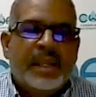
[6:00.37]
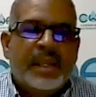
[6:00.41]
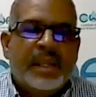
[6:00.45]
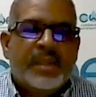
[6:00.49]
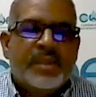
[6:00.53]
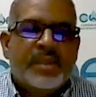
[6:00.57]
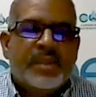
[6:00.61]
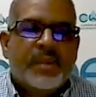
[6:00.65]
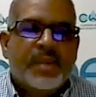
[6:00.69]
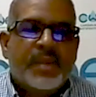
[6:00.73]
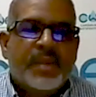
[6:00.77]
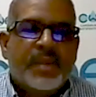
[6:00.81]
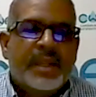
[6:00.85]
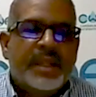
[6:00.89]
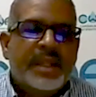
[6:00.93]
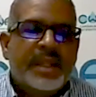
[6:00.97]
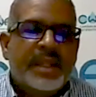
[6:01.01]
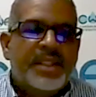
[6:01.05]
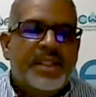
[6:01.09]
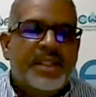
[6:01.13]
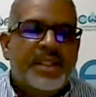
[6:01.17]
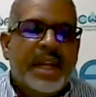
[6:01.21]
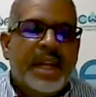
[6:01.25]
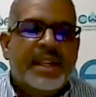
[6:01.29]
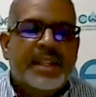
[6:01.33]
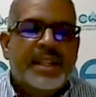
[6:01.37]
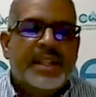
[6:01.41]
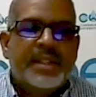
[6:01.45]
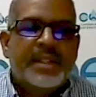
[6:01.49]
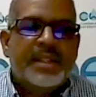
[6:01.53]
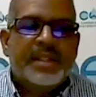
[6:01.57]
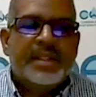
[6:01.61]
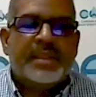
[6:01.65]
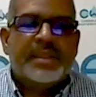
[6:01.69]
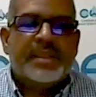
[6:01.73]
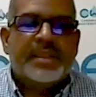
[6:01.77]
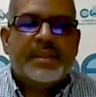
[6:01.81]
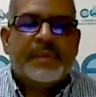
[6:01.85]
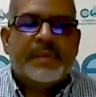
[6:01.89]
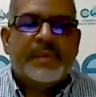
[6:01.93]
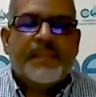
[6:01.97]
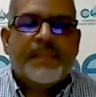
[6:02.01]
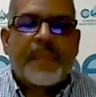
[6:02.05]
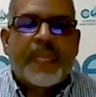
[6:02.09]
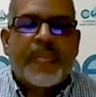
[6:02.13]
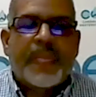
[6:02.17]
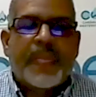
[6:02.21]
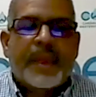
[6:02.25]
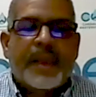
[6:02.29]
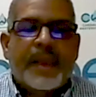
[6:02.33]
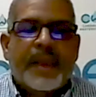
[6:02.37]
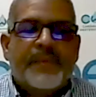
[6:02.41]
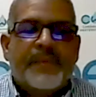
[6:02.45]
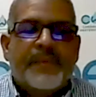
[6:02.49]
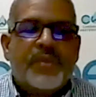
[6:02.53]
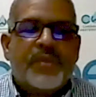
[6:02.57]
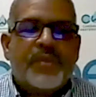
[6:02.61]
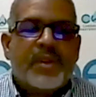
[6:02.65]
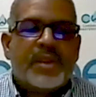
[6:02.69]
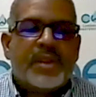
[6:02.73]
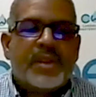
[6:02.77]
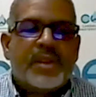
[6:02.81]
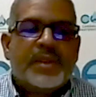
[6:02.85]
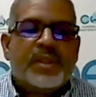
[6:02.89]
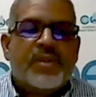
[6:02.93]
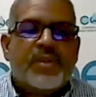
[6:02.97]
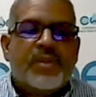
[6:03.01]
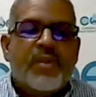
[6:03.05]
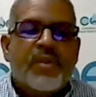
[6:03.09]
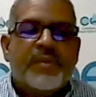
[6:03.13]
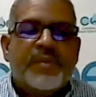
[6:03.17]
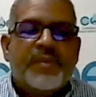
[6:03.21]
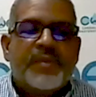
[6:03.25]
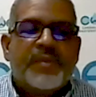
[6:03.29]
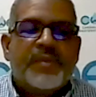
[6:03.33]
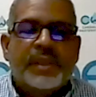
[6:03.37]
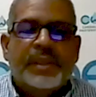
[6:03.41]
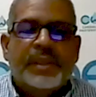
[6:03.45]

So there are challenges. Of course, with COVID,